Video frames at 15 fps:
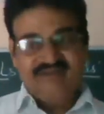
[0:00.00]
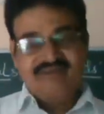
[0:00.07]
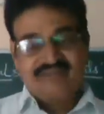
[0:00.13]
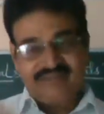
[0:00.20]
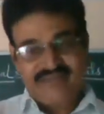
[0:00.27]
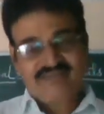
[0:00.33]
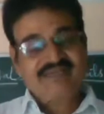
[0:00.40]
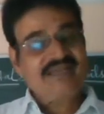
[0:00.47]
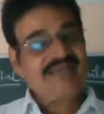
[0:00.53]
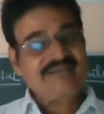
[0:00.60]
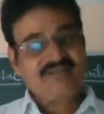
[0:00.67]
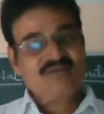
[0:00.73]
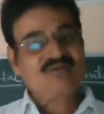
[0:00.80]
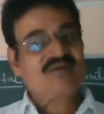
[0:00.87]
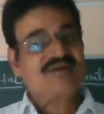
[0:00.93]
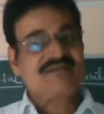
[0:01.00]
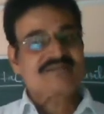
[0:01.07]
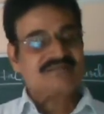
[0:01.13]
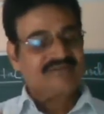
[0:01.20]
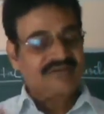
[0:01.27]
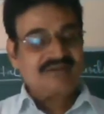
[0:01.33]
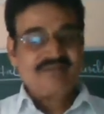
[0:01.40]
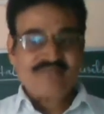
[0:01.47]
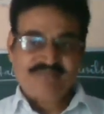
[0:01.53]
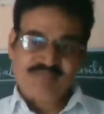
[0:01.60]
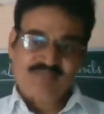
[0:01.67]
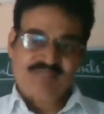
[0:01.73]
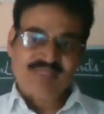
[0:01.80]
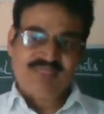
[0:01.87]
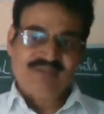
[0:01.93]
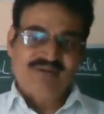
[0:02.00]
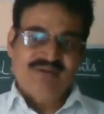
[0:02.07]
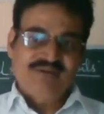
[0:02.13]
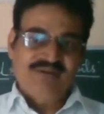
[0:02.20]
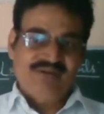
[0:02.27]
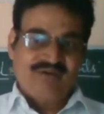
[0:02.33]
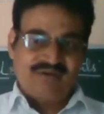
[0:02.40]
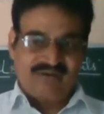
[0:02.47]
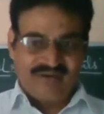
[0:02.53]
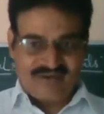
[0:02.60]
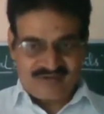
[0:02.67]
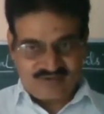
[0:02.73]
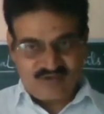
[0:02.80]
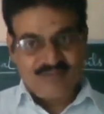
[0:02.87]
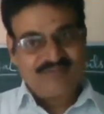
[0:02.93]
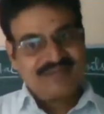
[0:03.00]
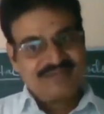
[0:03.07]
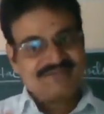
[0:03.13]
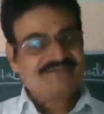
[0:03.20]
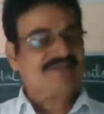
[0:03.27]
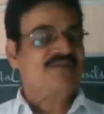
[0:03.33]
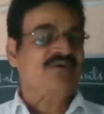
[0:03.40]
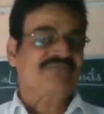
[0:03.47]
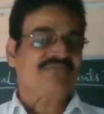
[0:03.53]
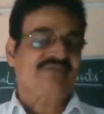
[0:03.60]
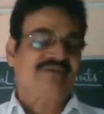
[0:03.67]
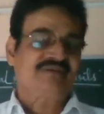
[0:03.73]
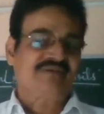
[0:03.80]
inclined towards the compilation of